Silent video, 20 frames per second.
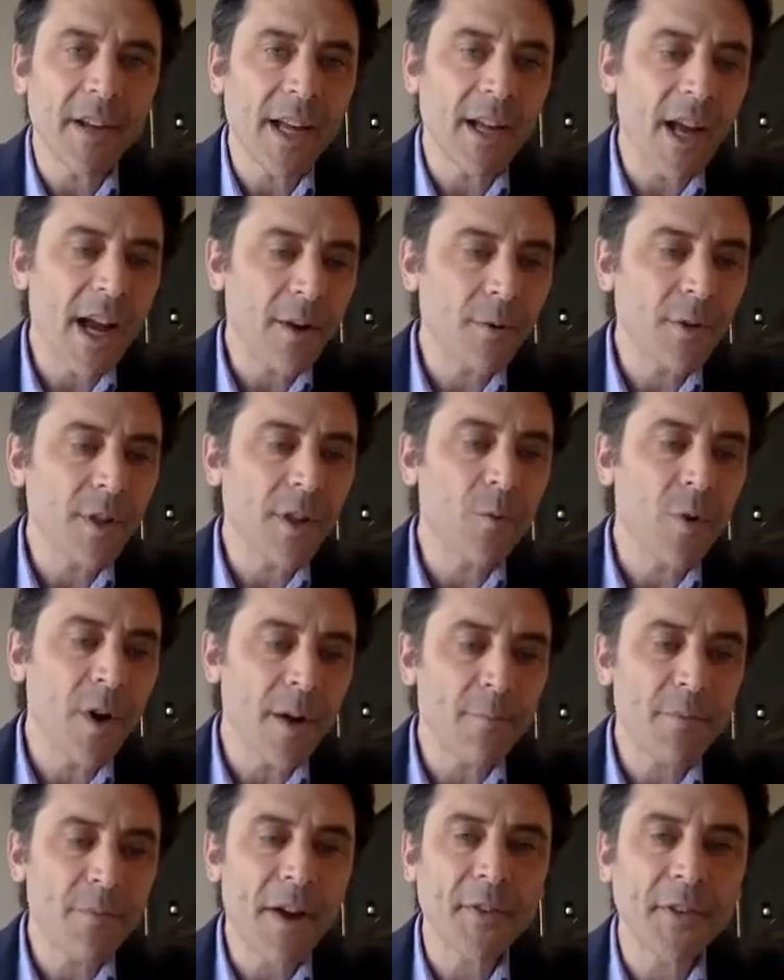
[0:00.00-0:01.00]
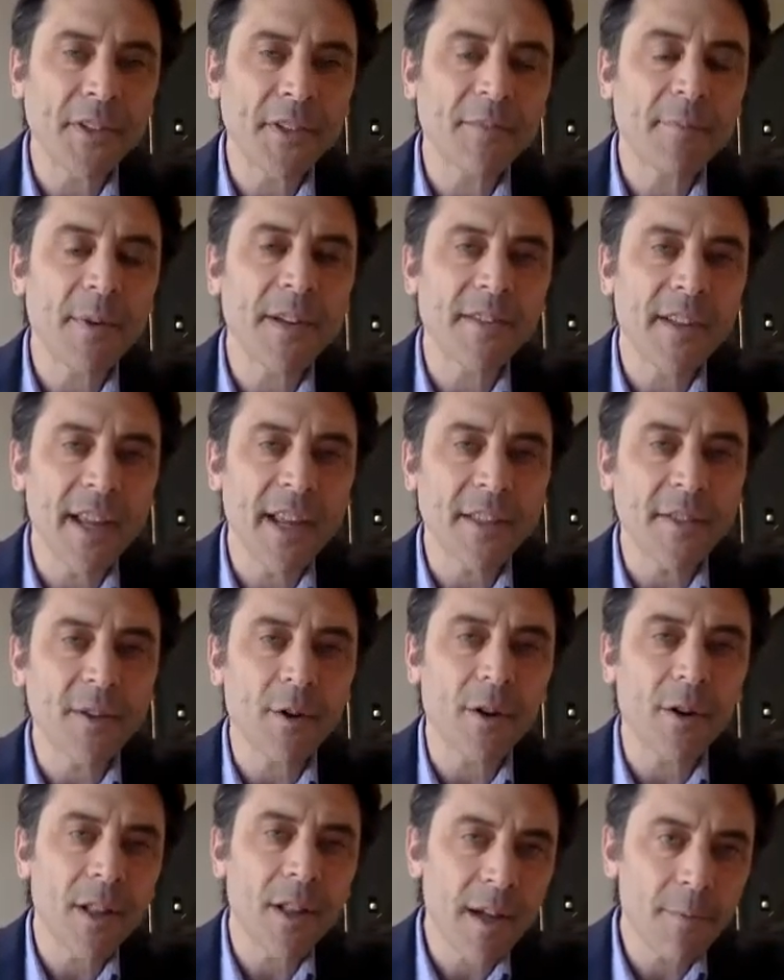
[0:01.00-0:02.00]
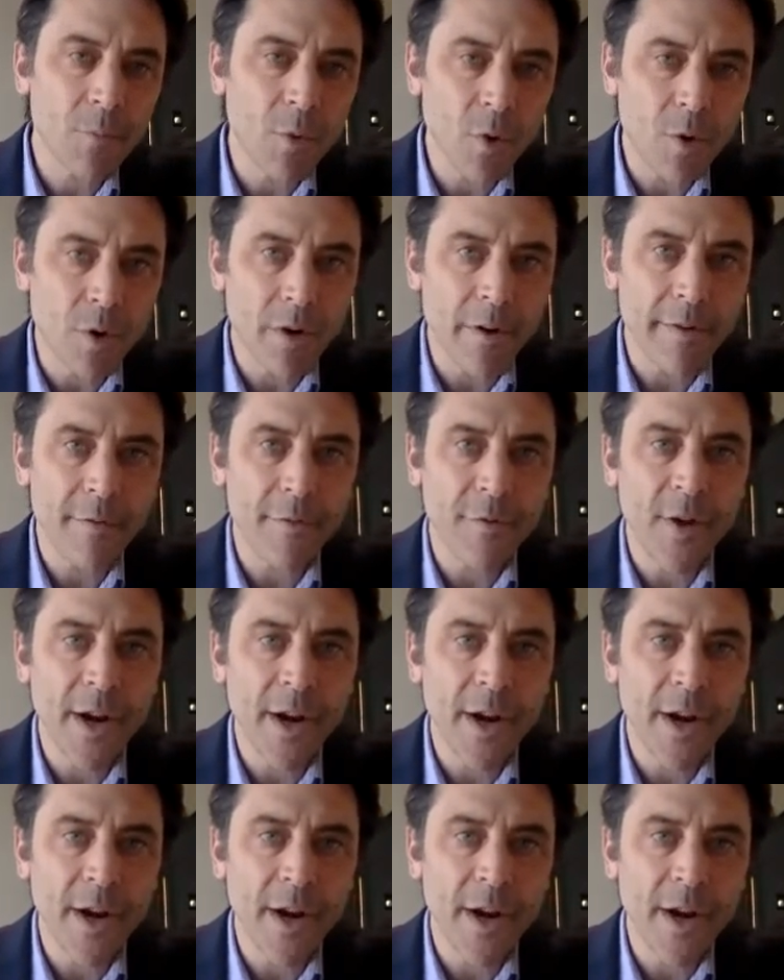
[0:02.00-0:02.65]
I really want to preface this by saying there are a lot more